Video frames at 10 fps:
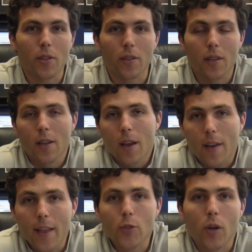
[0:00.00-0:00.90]

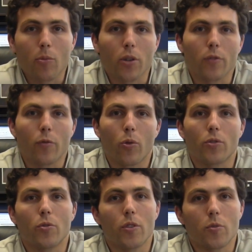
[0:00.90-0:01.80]
And that's what I'm looking
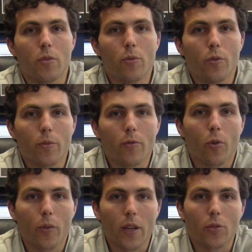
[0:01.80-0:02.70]
forward to as we move
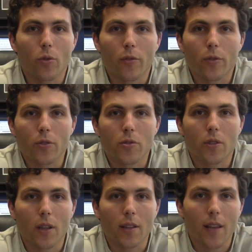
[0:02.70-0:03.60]
before we get to our first
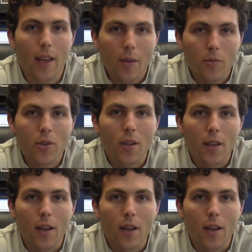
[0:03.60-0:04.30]
games.